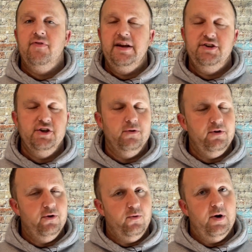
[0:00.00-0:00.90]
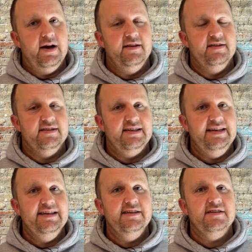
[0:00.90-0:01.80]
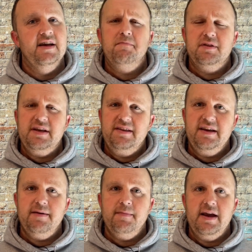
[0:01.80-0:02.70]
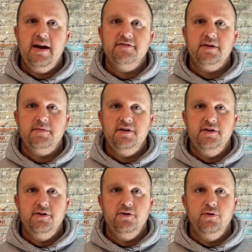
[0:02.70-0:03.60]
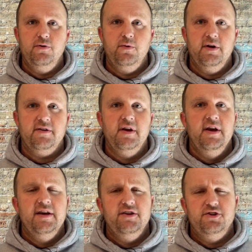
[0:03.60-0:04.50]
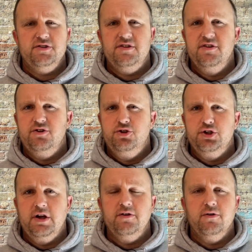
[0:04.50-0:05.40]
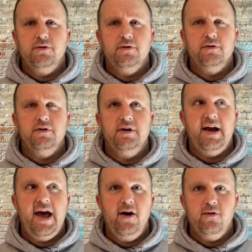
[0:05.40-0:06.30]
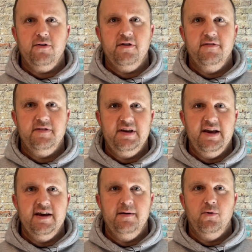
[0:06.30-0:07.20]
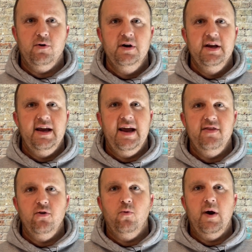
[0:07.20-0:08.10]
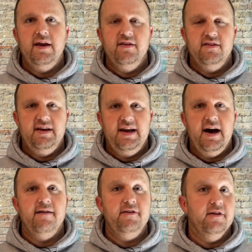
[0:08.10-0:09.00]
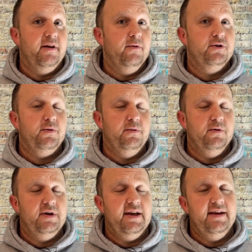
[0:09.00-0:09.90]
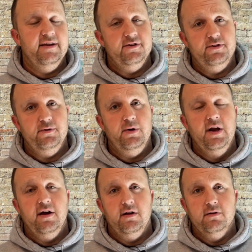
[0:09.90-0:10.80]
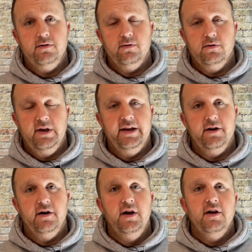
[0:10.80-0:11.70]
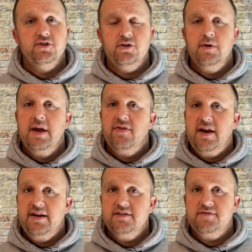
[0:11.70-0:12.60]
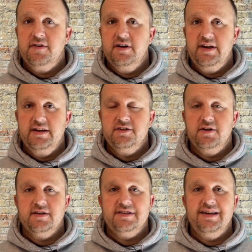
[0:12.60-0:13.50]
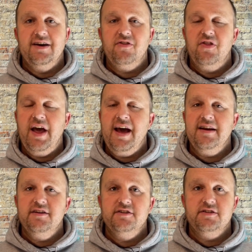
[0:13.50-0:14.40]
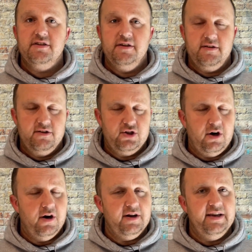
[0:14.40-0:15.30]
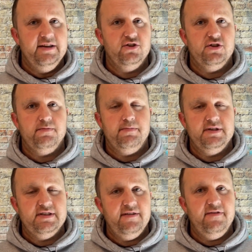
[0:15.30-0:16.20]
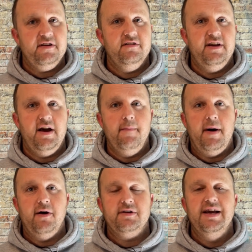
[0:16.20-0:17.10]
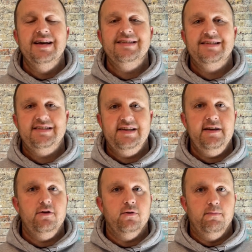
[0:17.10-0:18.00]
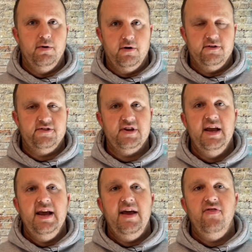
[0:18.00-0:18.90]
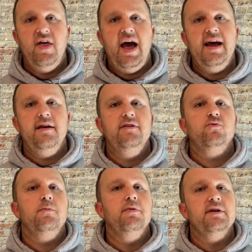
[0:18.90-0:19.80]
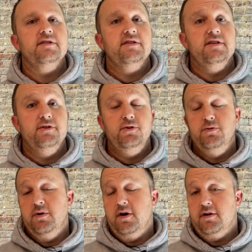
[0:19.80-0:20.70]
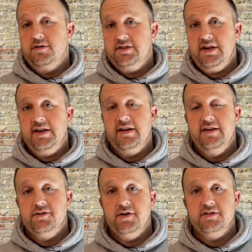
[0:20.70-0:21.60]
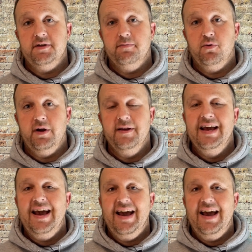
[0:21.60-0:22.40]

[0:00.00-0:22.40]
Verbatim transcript: They don't know why this is, but they think it may have something to do with just the general health of the animal and the way that they ovulate, which we will get into a little later. So that is very interesting. Now, that is talking specifically about single births. And that is what brings us into our second interesting point.